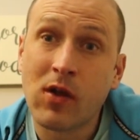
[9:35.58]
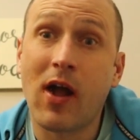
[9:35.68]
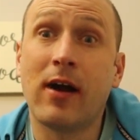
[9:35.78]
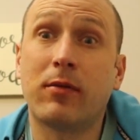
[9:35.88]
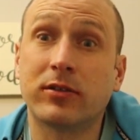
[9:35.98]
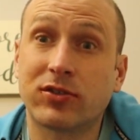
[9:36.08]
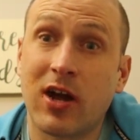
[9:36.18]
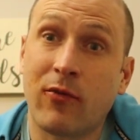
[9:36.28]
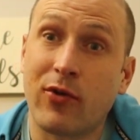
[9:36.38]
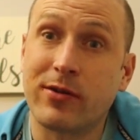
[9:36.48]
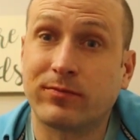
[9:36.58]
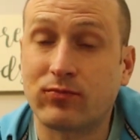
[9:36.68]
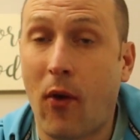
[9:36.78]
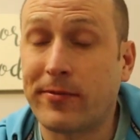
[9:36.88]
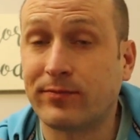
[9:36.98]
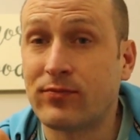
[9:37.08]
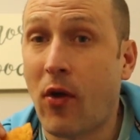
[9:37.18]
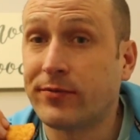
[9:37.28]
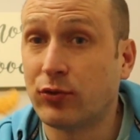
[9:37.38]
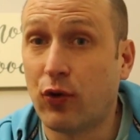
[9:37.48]
I was hungry.
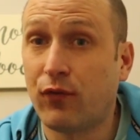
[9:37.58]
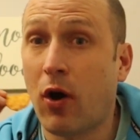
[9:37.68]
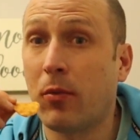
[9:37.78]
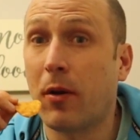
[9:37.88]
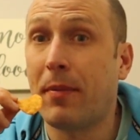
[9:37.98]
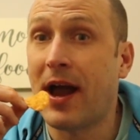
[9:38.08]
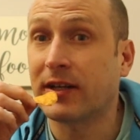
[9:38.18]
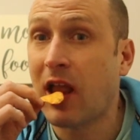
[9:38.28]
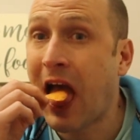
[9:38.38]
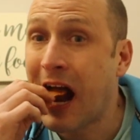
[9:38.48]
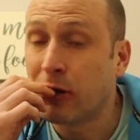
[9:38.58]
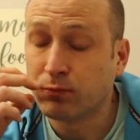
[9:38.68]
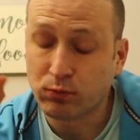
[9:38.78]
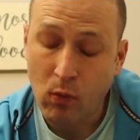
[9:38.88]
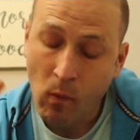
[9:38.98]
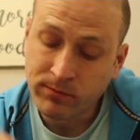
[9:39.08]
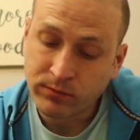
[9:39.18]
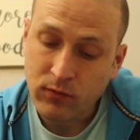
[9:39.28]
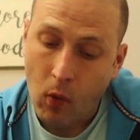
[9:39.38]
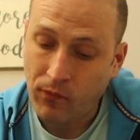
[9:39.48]
No formula packed.
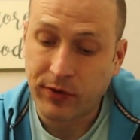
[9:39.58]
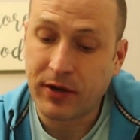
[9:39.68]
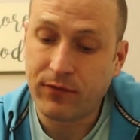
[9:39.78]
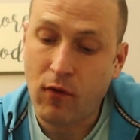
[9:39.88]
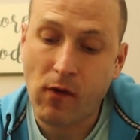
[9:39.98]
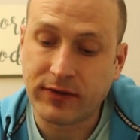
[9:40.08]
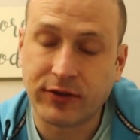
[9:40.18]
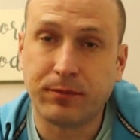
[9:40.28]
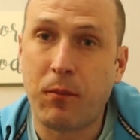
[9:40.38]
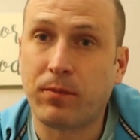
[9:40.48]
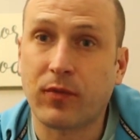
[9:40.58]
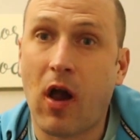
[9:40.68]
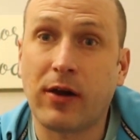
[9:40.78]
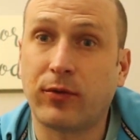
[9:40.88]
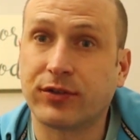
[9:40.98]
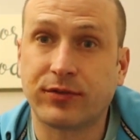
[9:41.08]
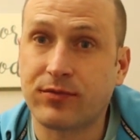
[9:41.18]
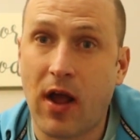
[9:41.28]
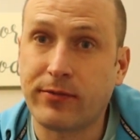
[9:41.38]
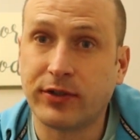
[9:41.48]
Not my fault again. I
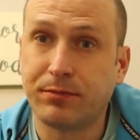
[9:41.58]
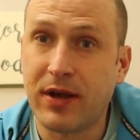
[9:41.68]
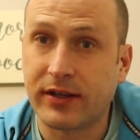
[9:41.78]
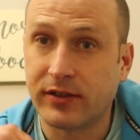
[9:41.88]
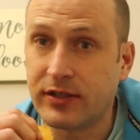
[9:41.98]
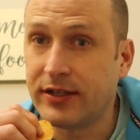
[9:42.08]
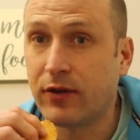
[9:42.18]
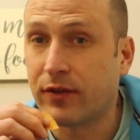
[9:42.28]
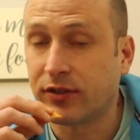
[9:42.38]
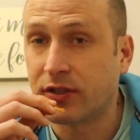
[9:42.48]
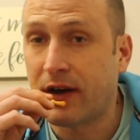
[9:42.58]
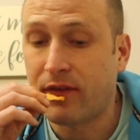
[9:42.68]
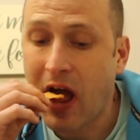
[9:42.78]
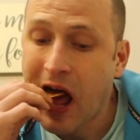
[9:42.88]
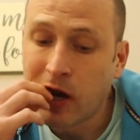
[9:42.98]
wouldn't pack any of that stuff.